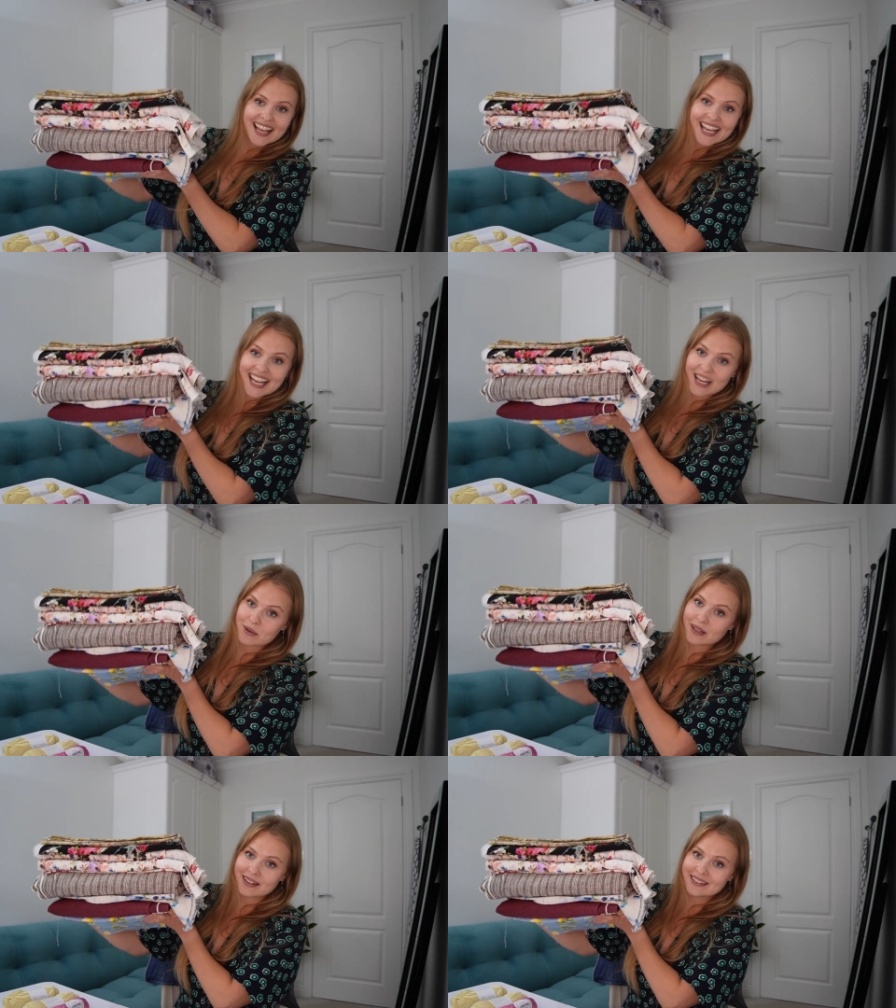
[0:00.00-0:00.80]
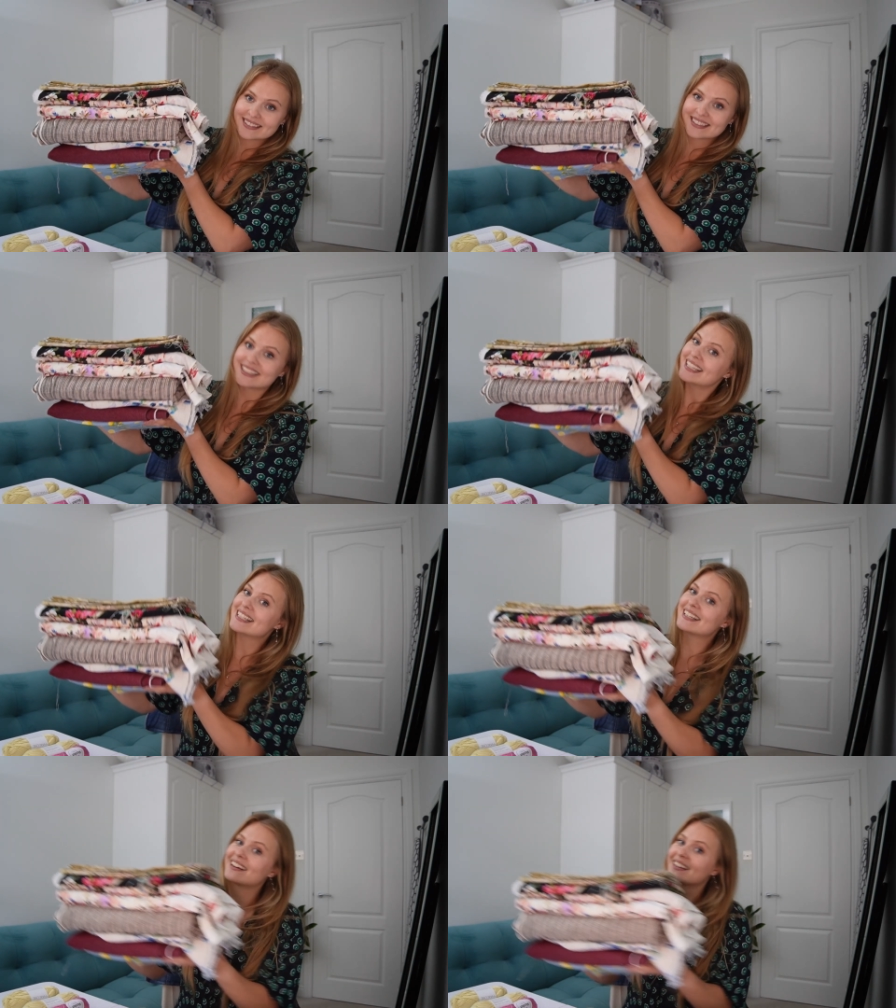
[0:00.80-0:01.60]
Here we are.
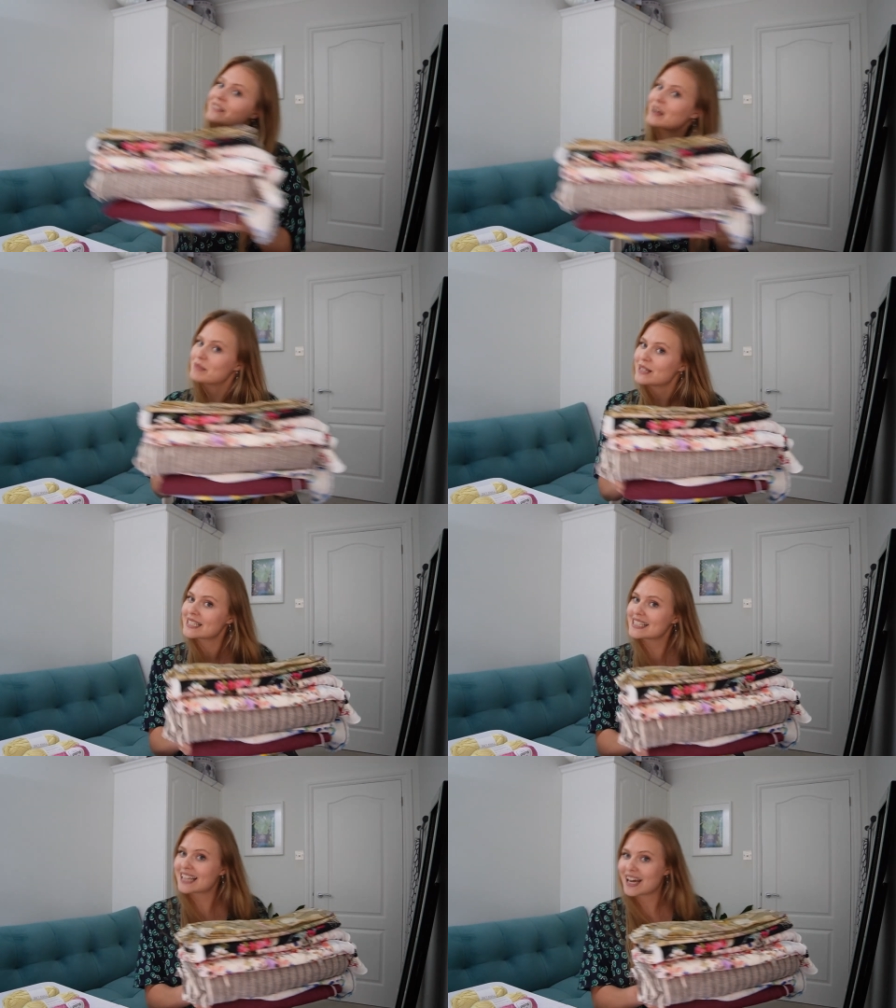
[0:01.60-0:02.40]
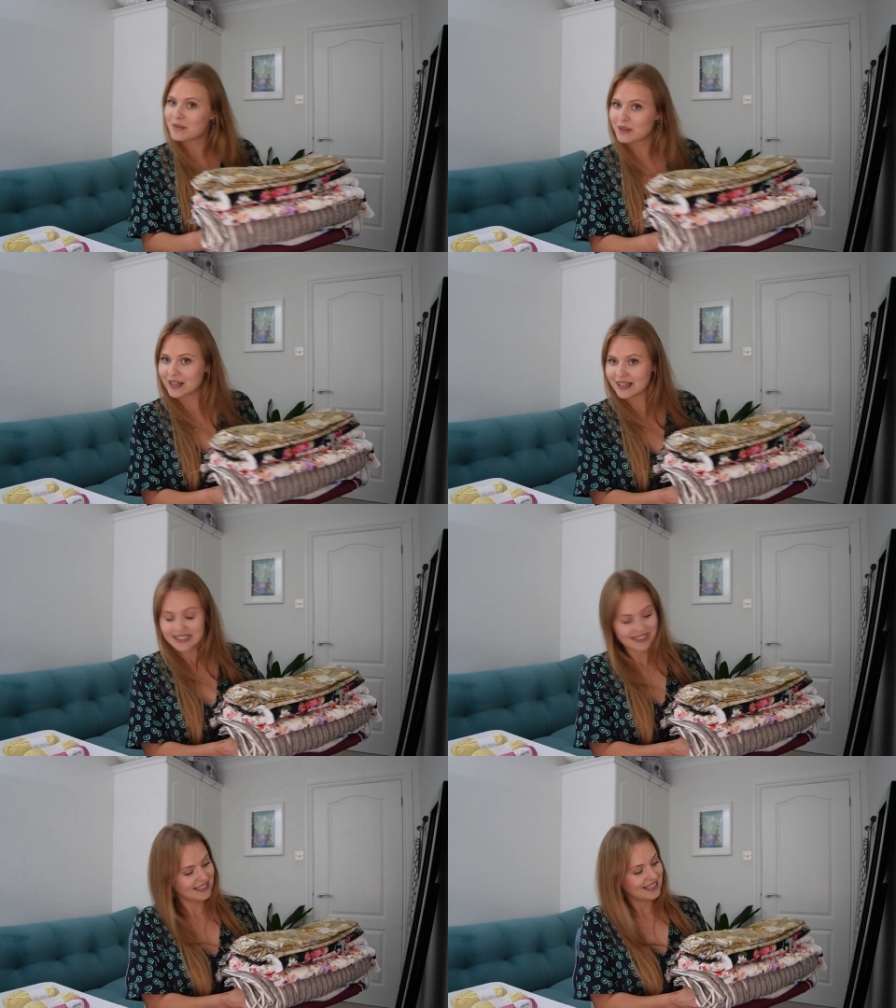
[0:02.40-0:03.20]
These are the fabrics that were
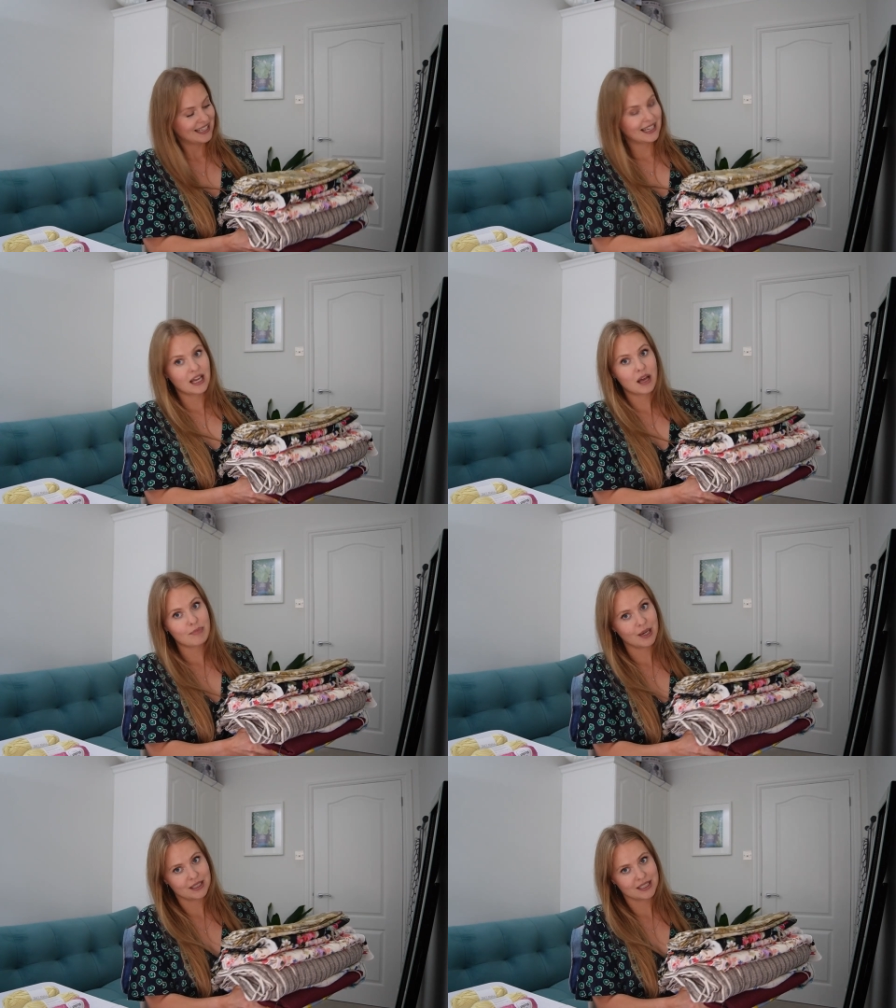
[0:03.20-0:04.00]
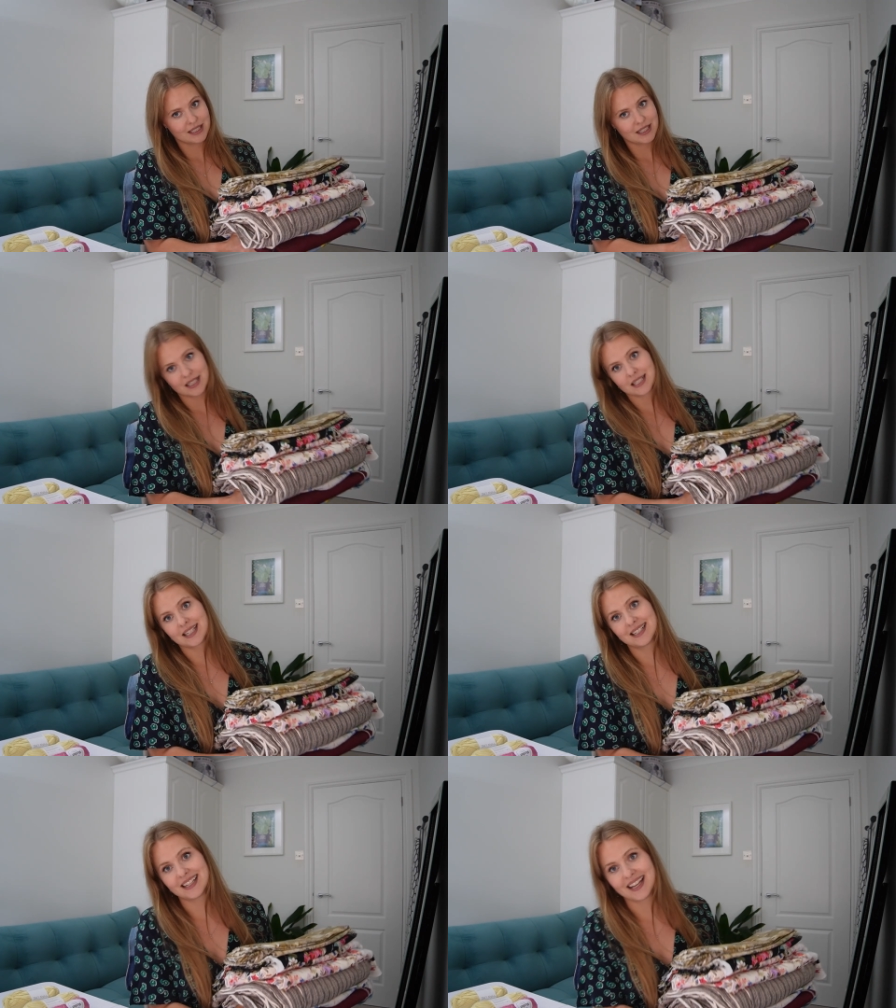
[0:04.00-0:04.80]
purchased
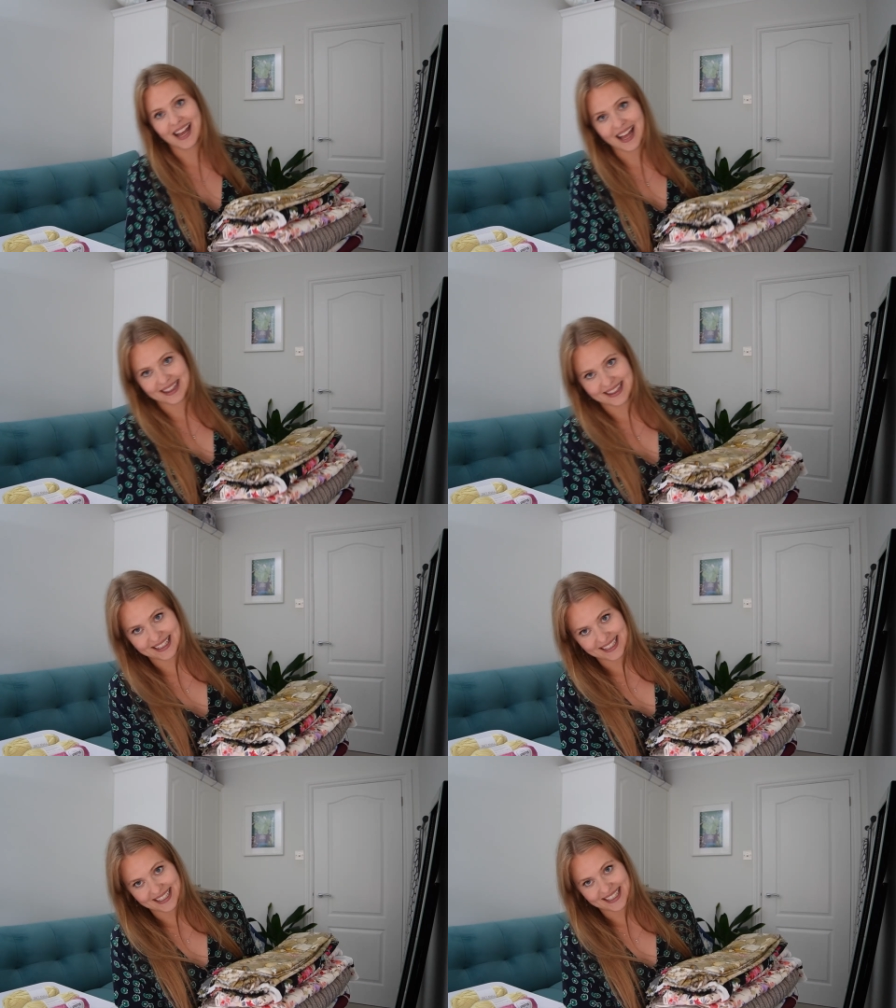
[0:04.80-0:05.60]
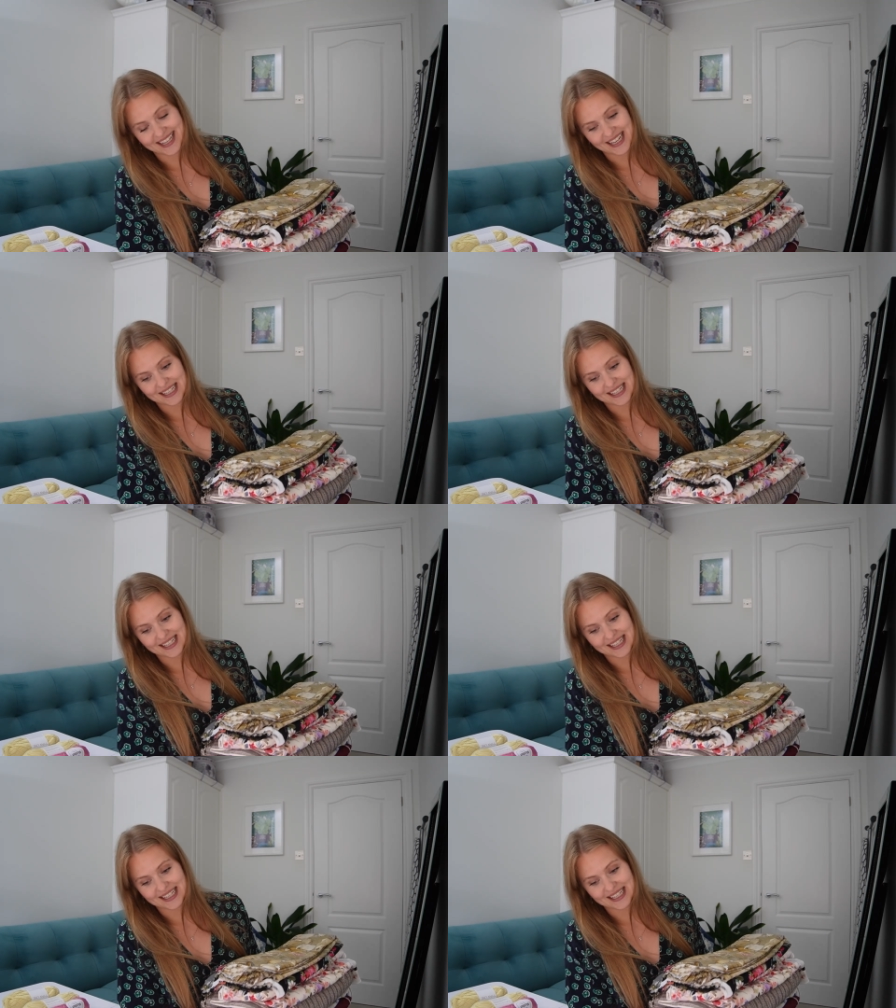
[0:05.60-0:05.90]
at the